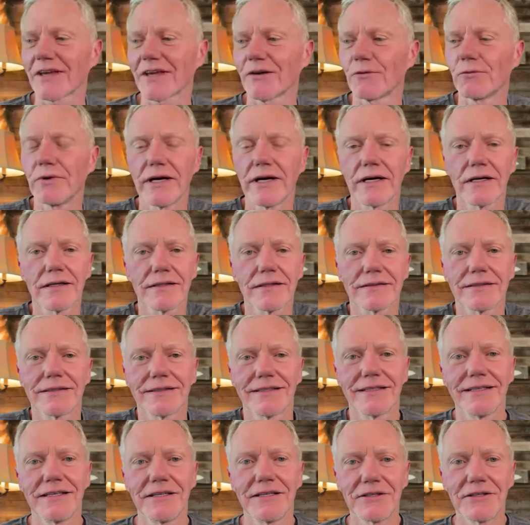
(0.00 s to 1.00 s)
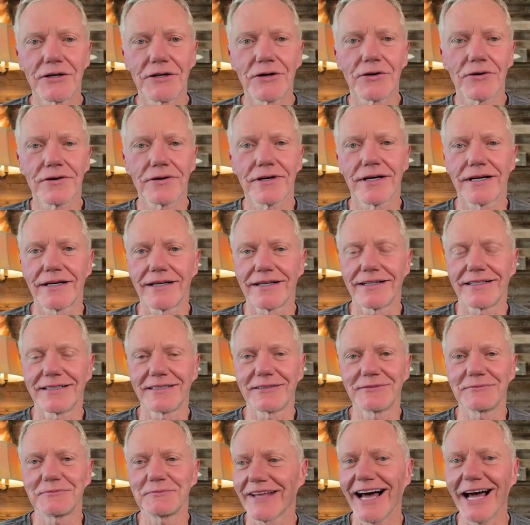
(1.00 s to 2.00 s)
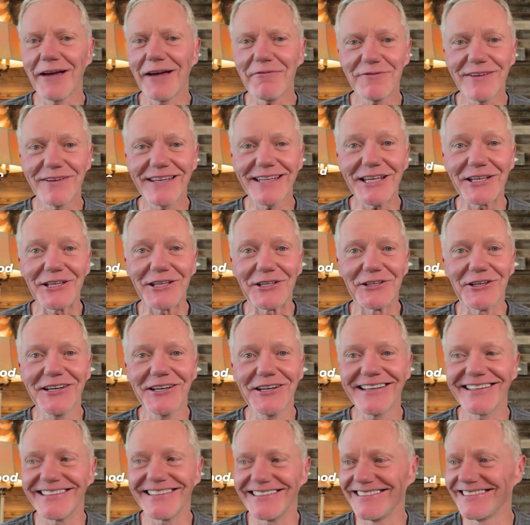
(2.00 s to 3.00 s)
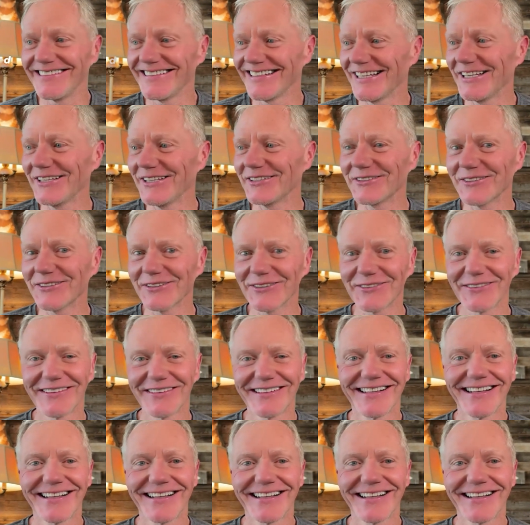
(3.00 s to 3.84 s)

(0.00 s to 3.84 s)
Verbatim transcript: Well, you know, um I'm feeling good, you know.